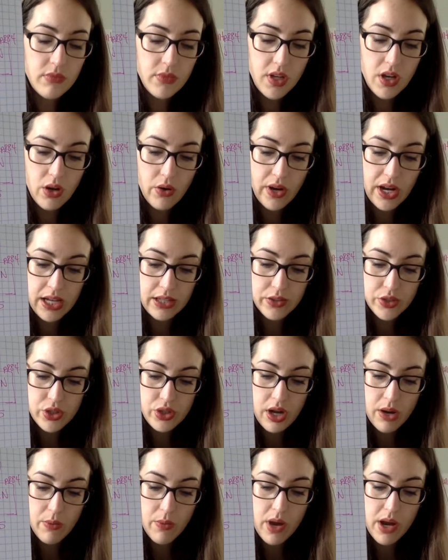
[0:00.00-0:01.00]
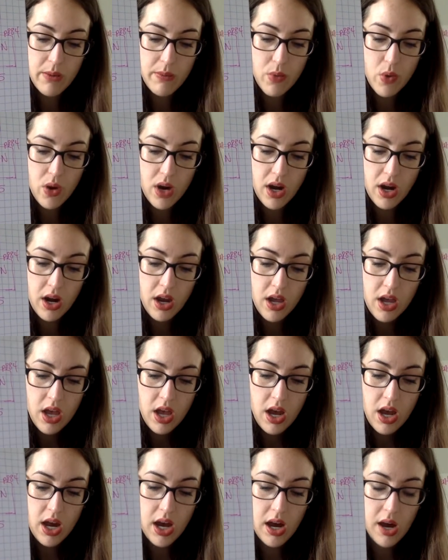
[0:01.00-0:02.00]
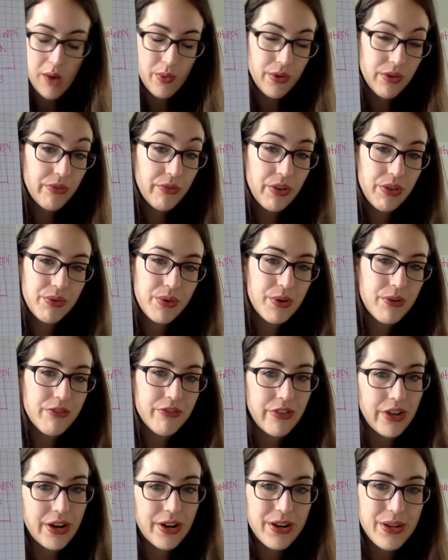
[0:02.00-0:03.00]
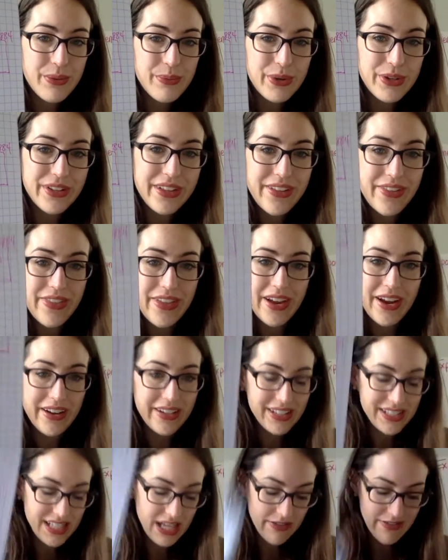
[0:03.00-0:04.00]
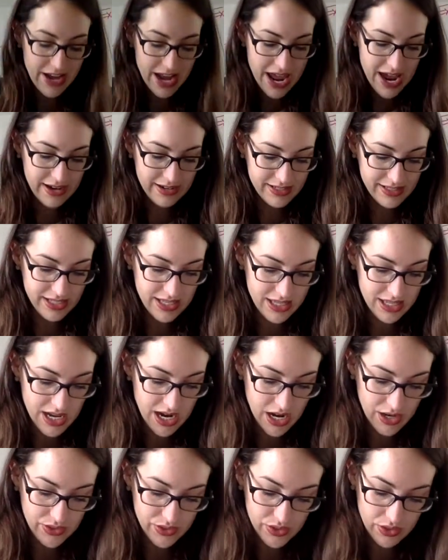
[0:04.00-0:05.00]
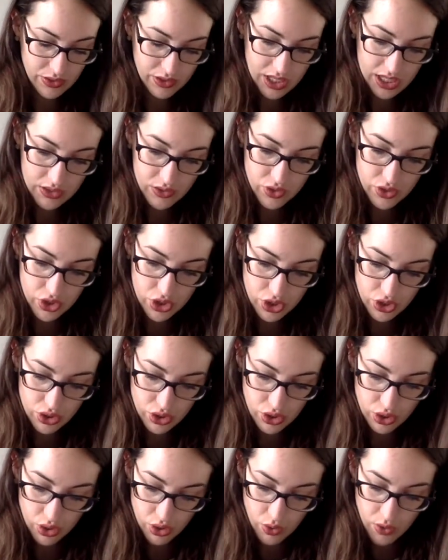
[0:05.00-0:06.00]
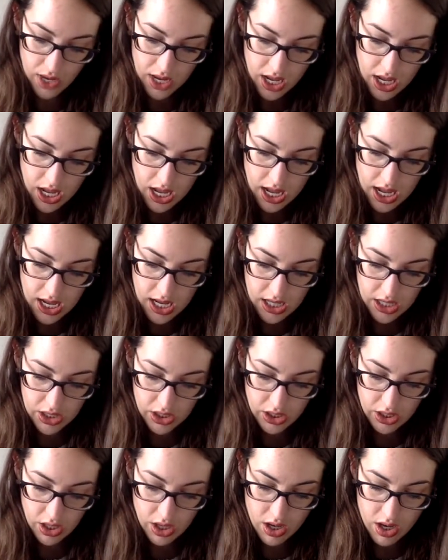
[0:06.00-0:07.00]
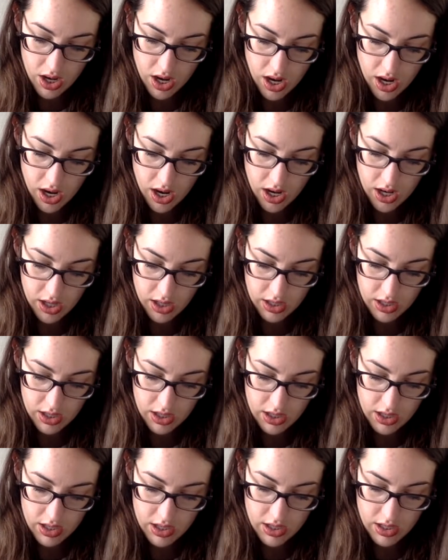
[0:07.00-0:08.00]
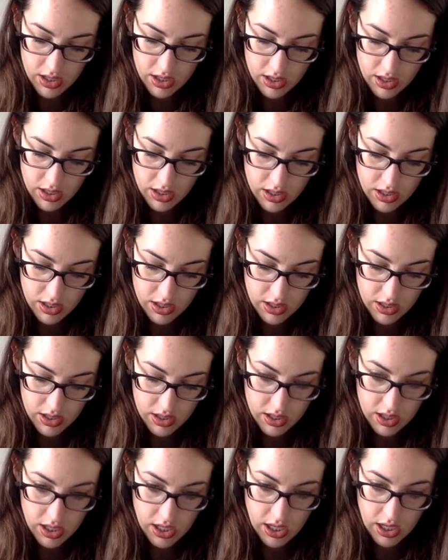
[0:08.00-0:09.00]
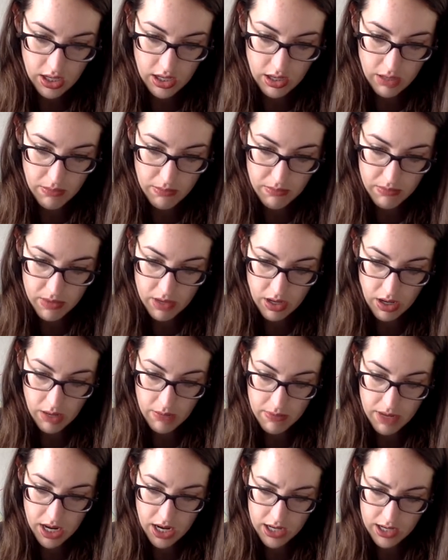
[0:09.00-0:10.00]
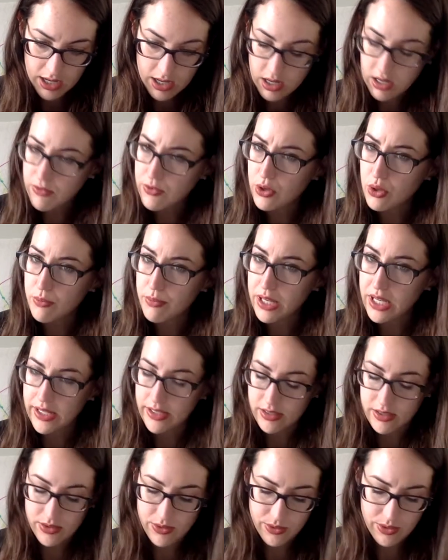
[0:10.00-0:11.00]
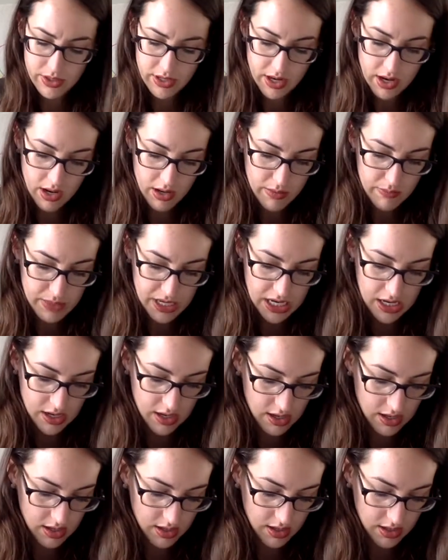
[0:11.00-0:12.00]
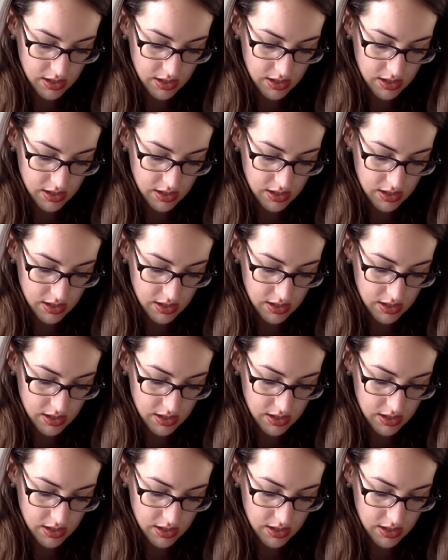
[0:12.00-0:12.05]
Okay, let's try one more. What if we throw a variable in there? Let's have an x in there. So let's do a log, and I'm not going to give you a base, or am I?